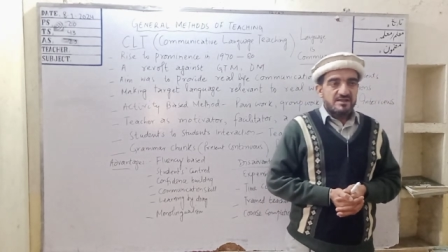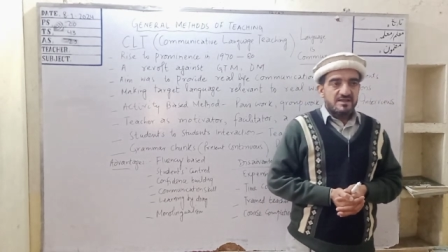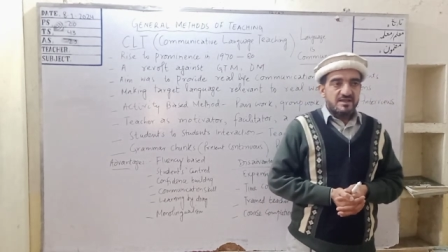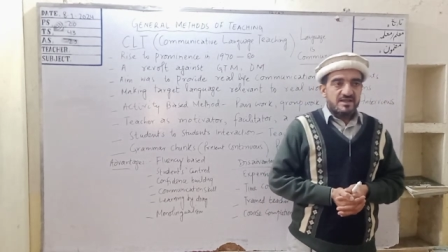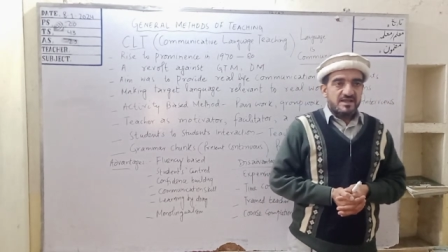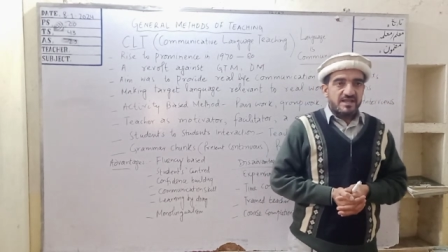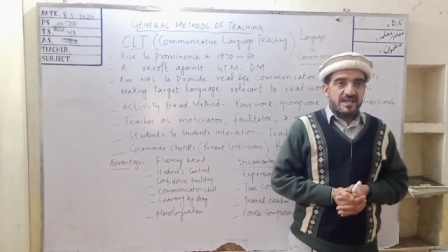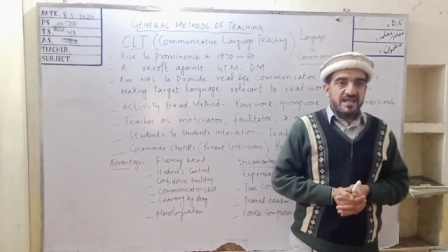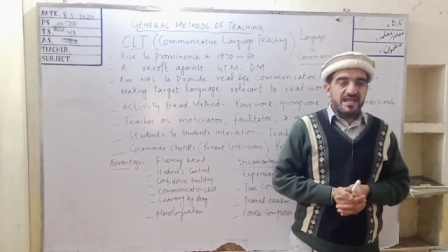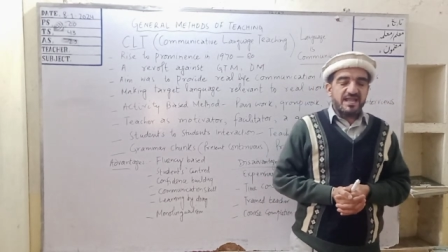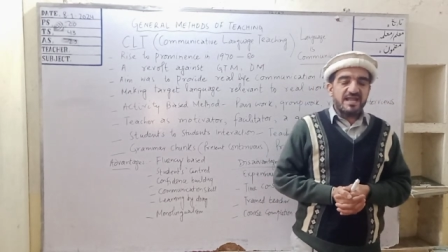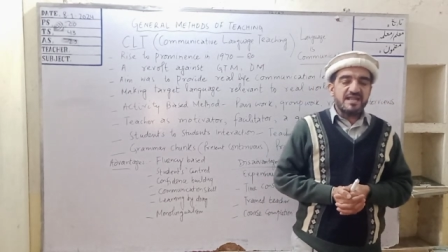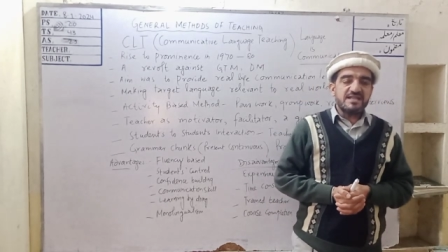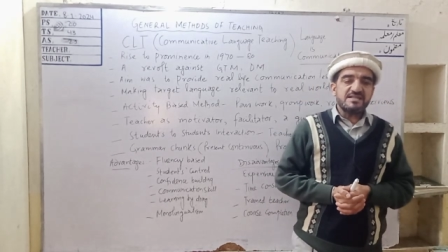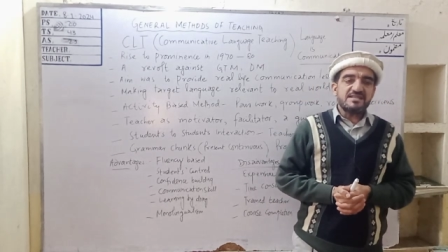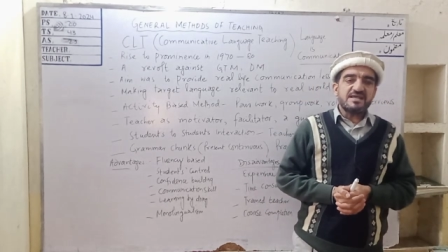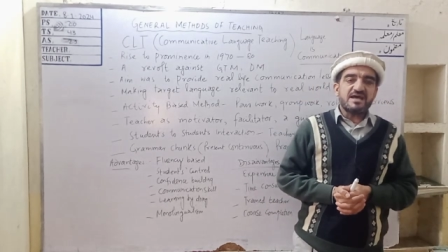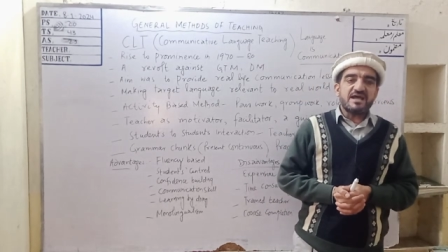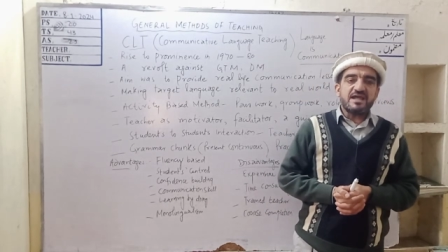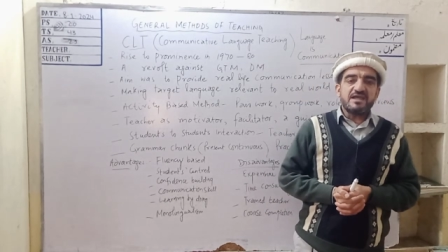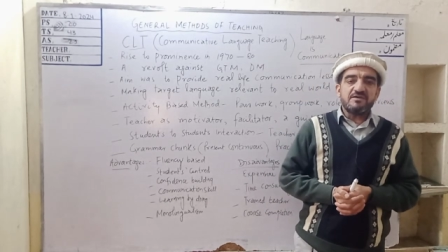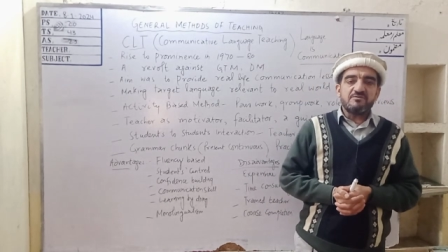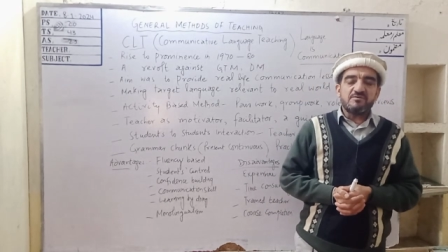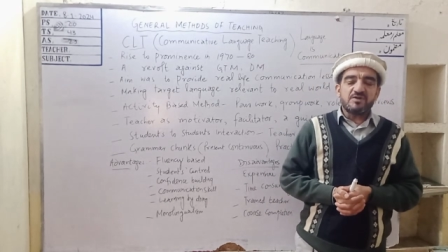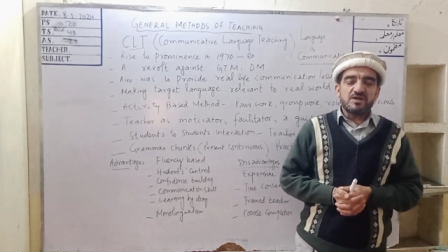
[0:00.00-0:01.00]
and
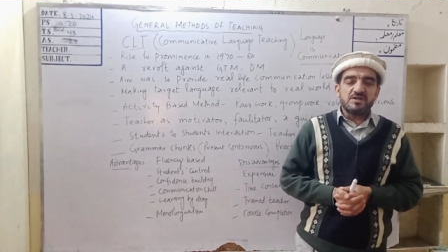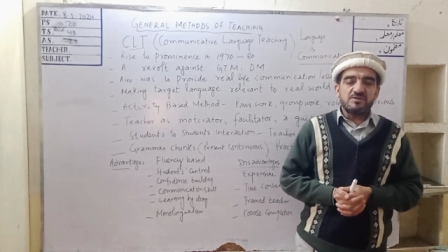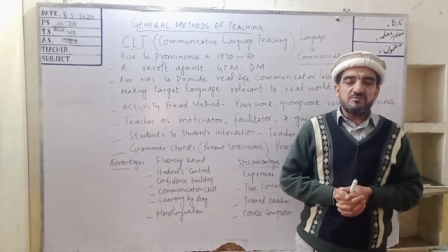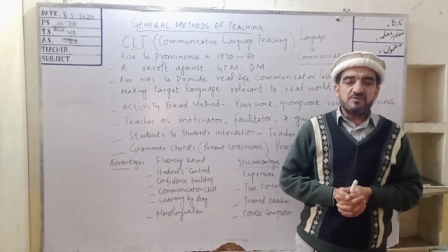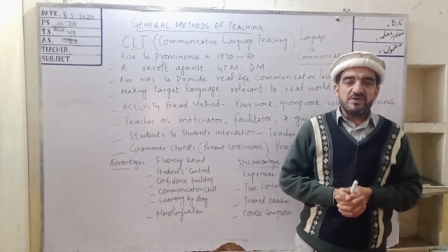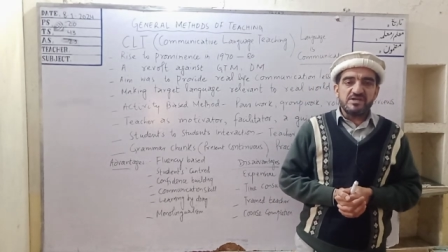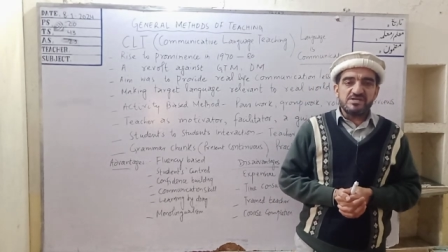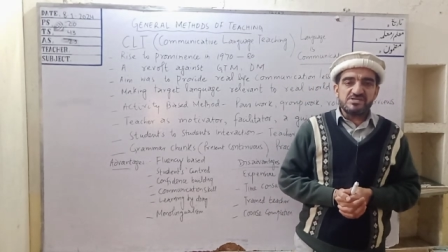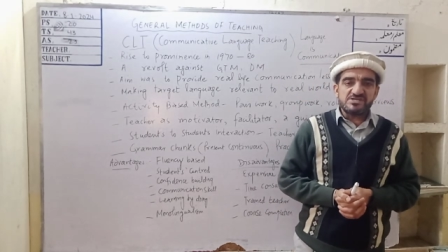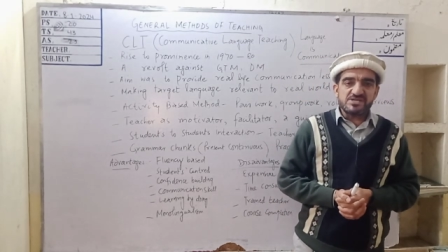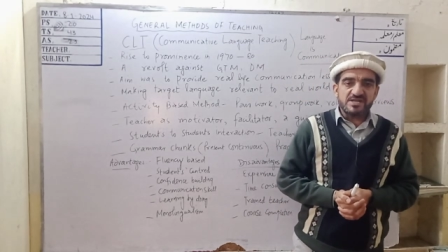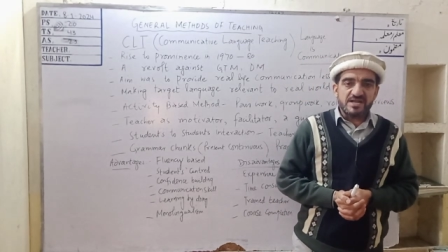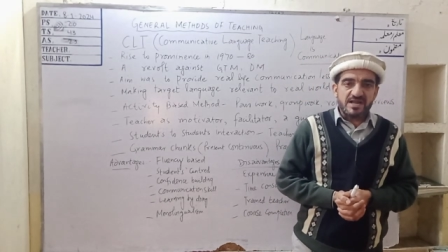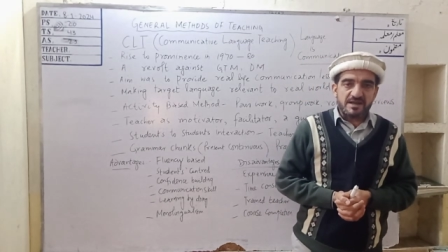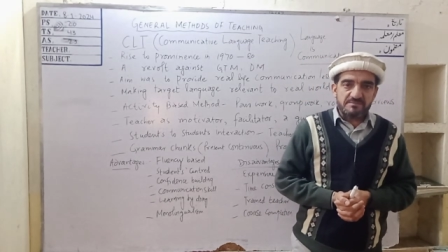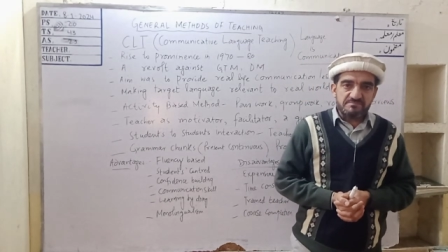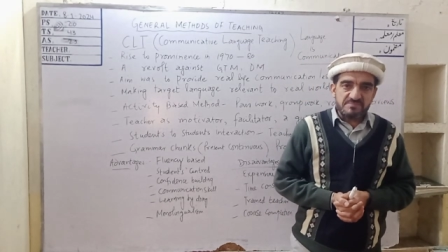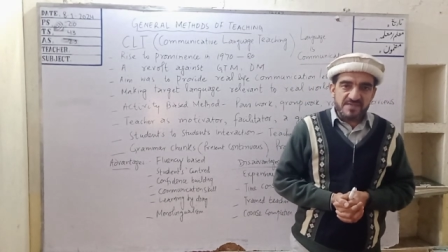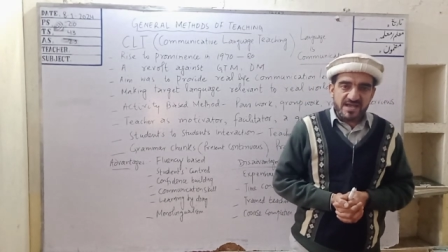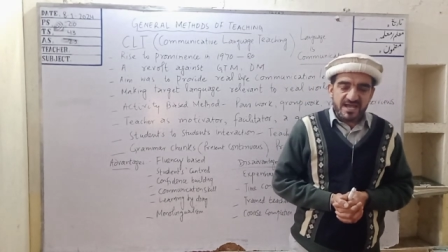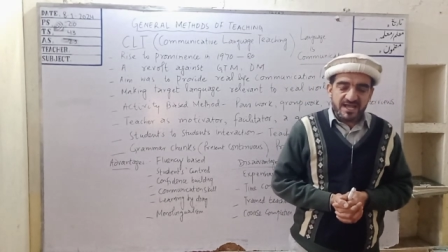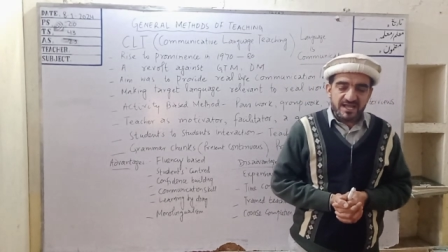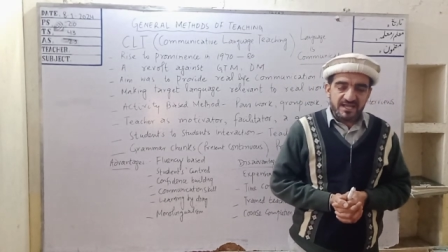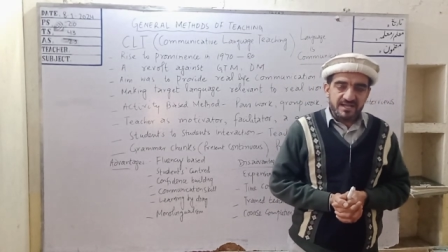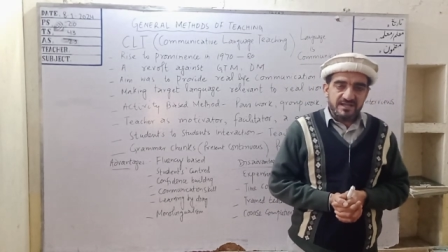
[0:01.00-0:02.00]
the evaluation of
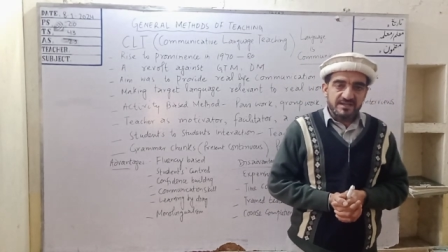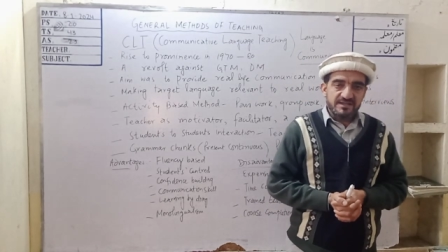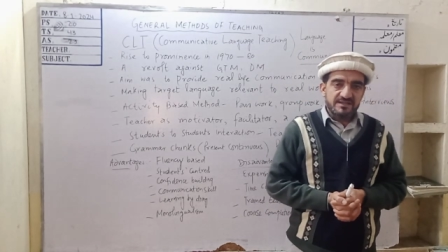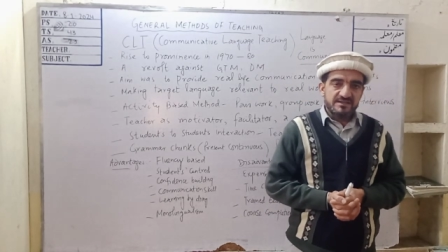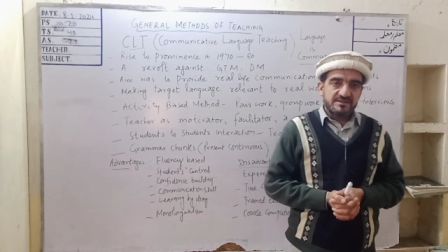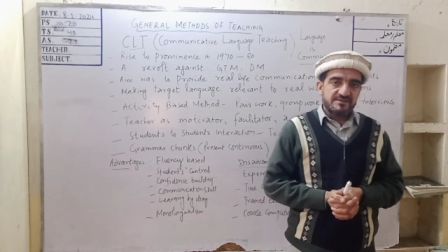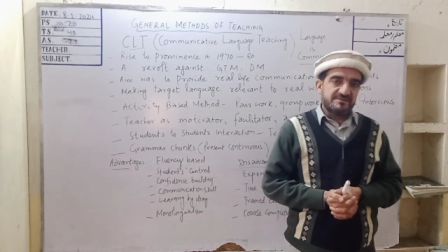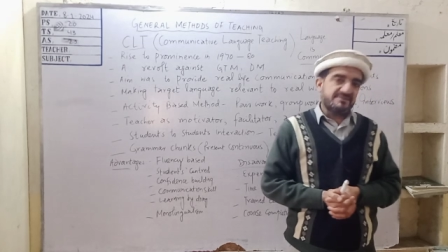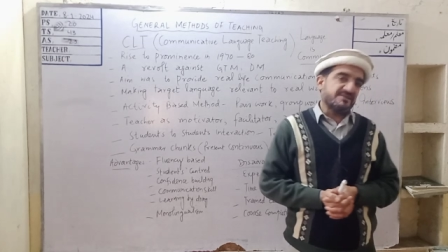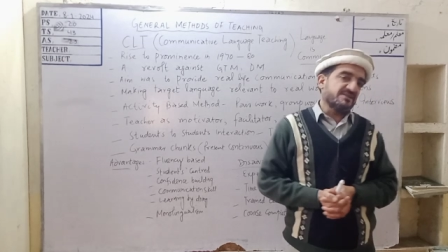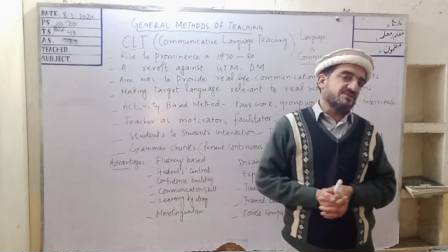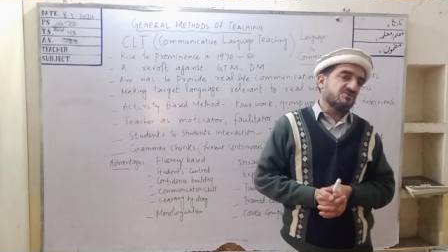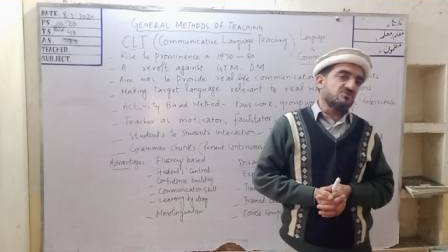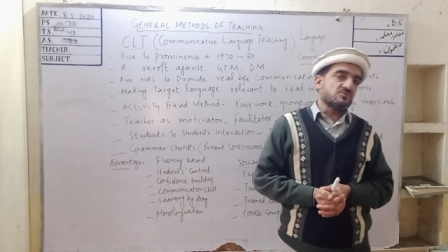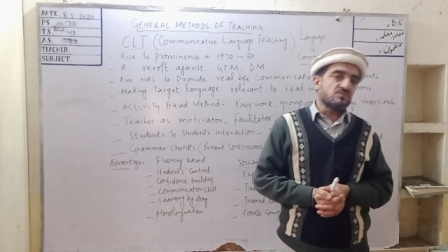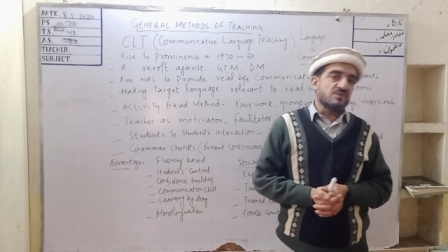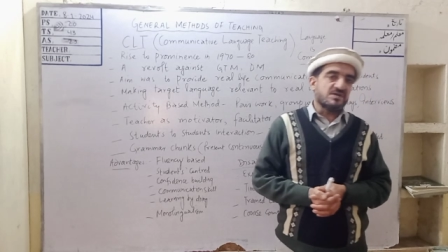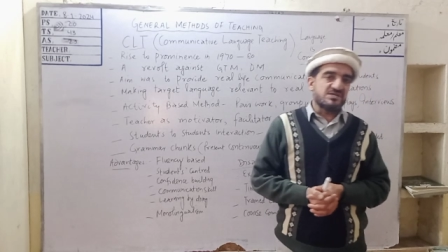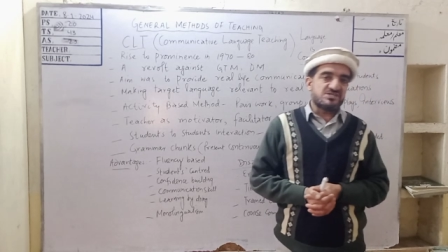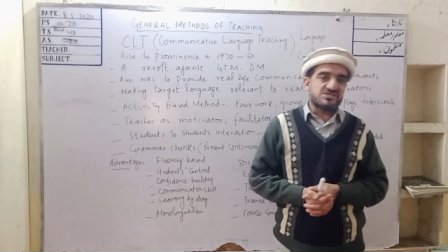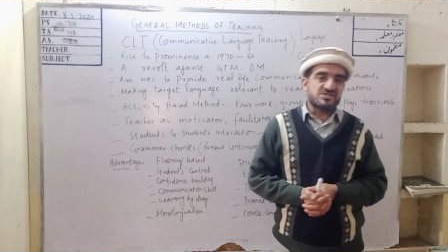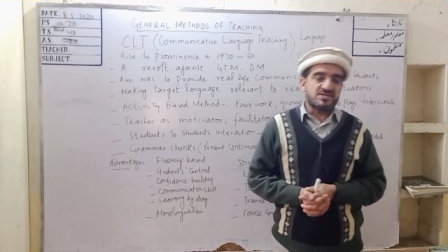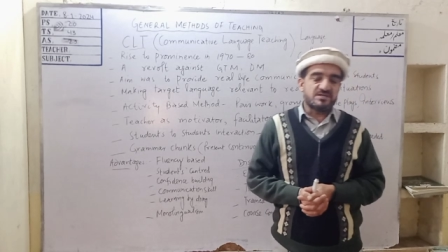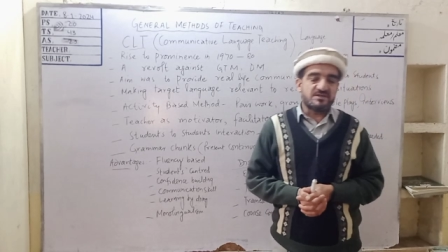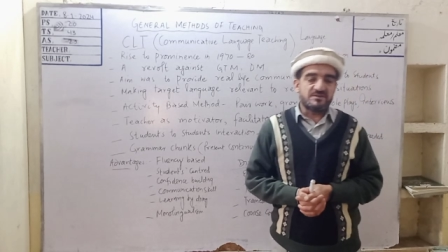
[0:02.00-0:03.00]
the
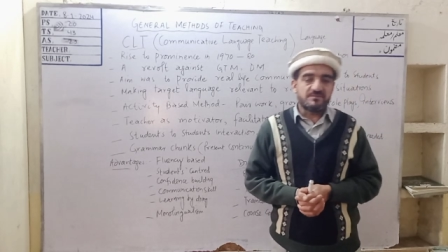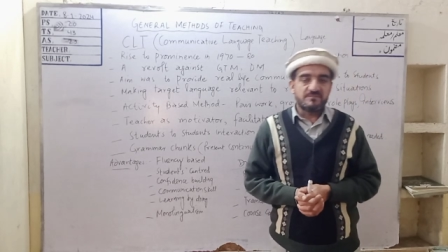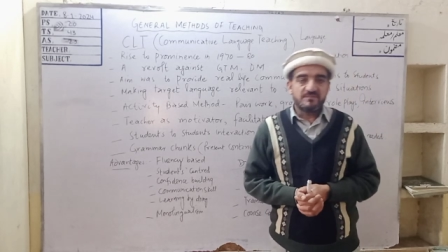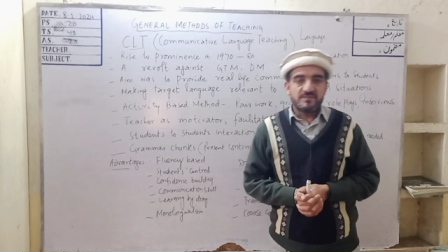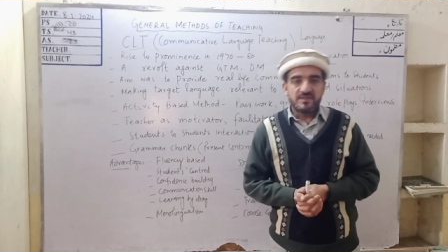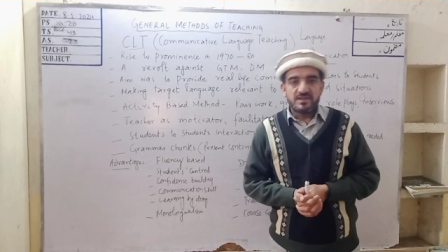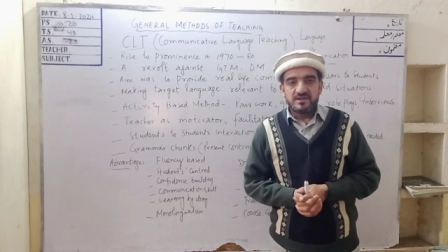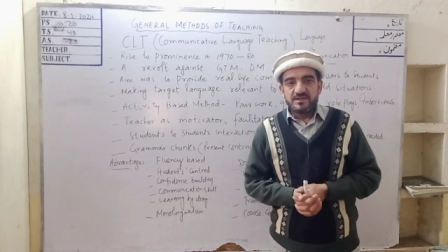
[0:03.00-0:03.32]
situation.